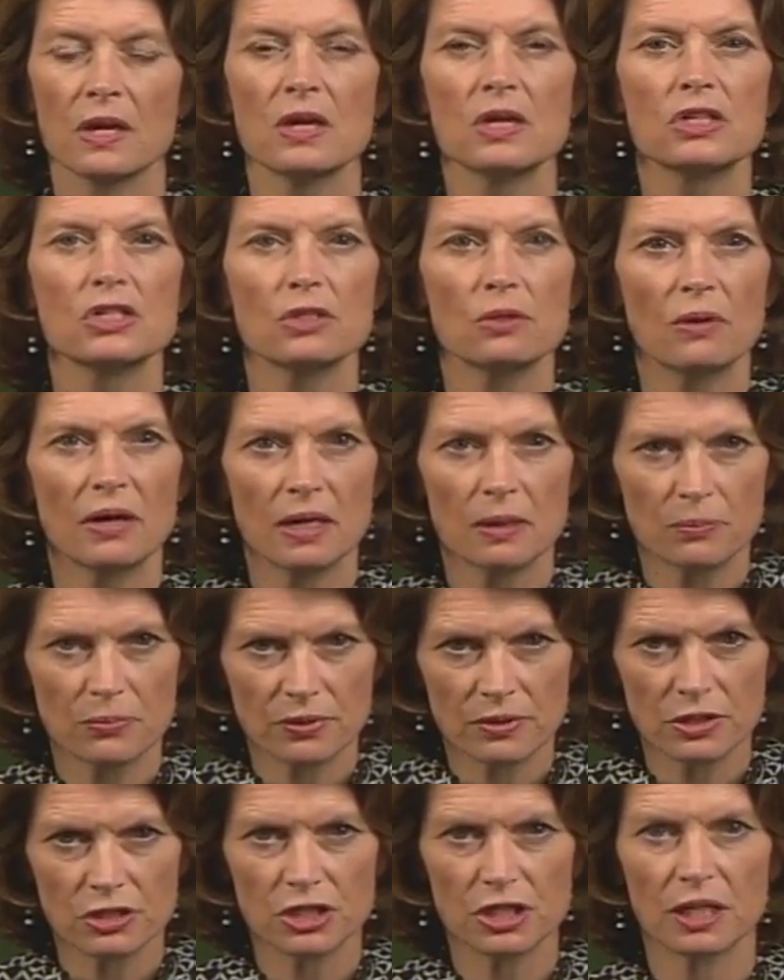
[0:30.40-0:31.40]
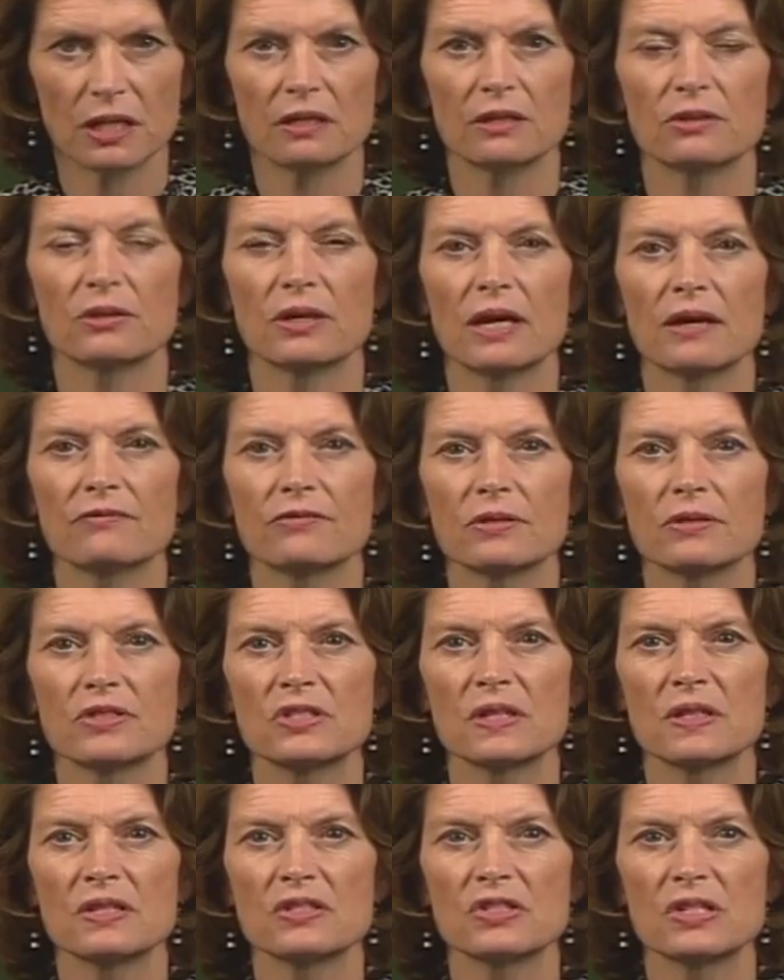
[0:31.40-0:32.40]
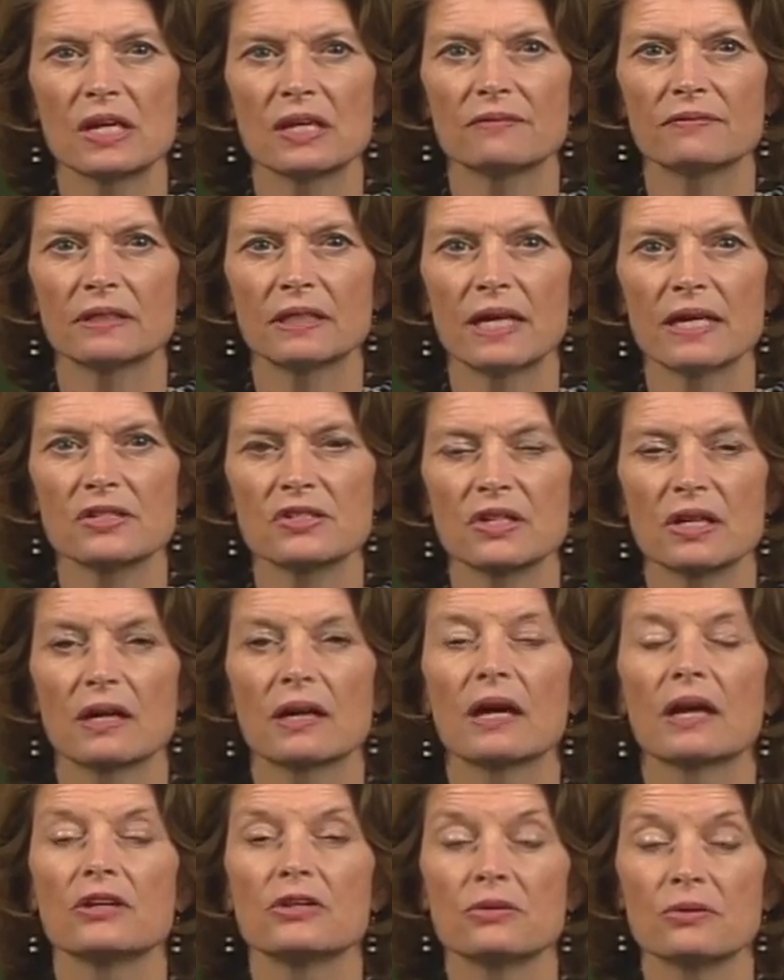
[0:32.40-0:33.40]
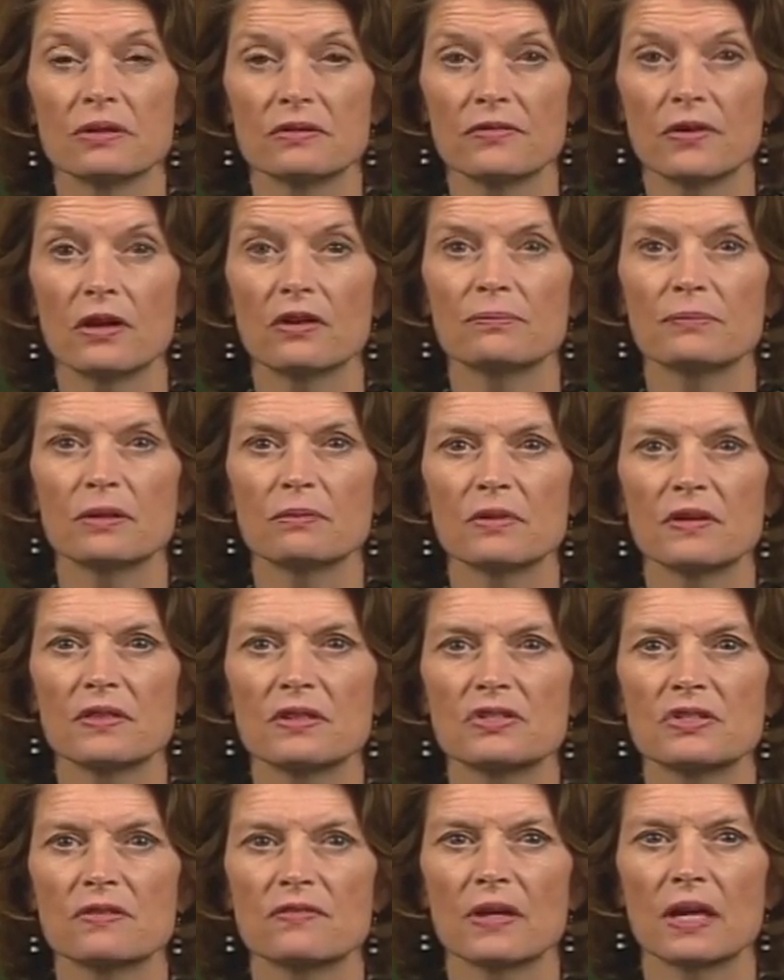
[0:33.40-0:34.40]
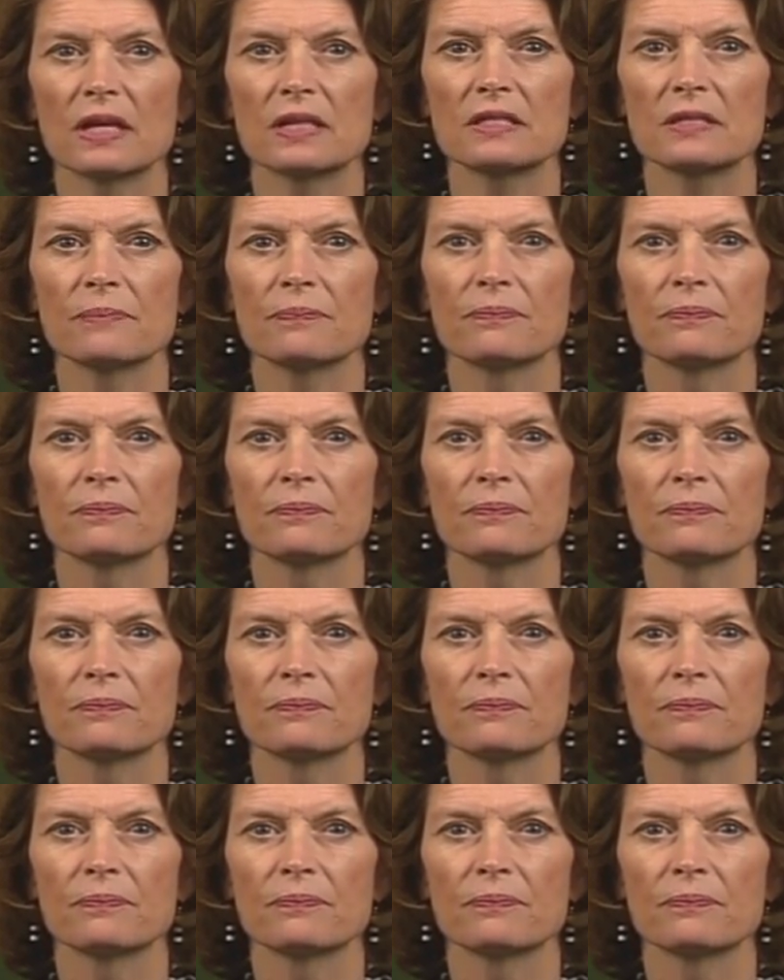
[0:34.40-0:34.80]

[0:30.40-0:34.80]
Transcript: So I appreciate your efforts in the state of Alaska and your involvement with this event.